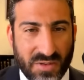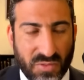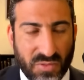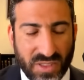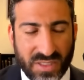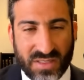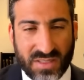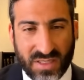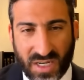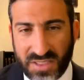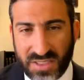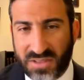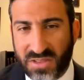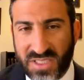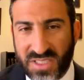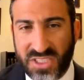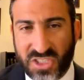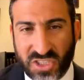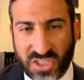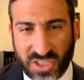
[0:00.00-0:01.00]
with under
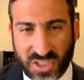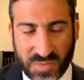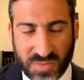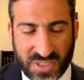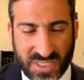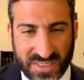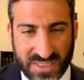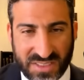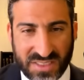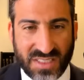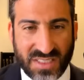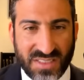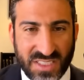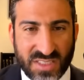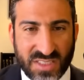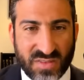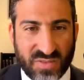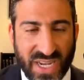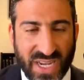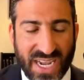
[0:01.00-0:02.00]
these circumstances and
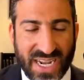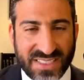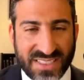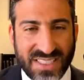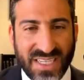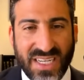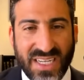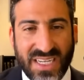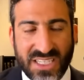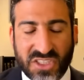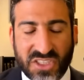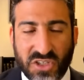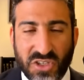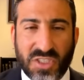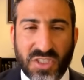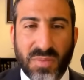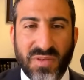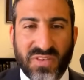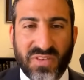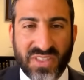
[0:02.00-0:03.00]
these facts, it's
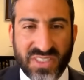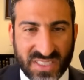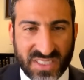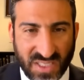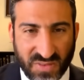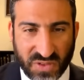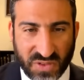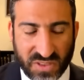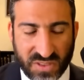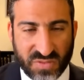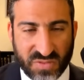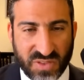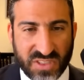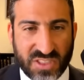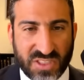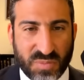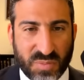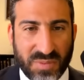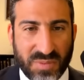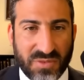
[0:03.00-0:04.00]
going to be very difficult for
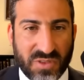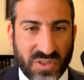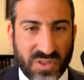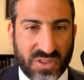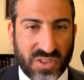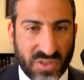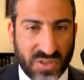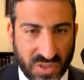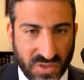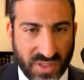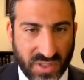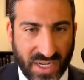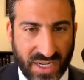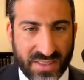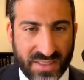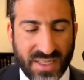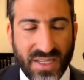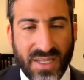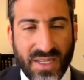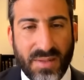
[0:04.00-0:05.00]
the Supreme Court to do that,
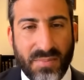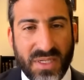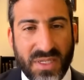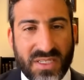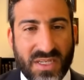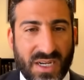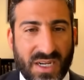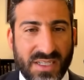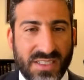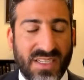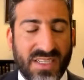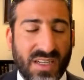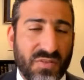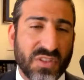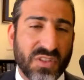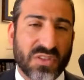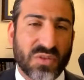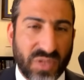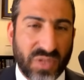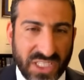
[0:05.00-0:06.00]
because if
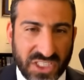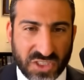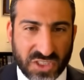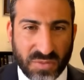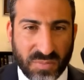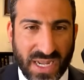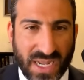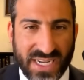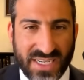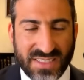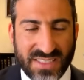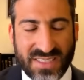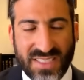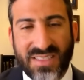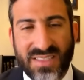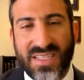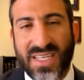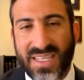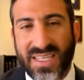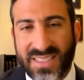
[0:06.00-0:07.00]
it's racial bias,
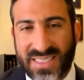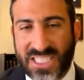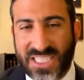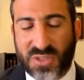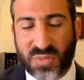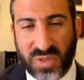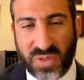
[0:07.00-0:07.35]
then that's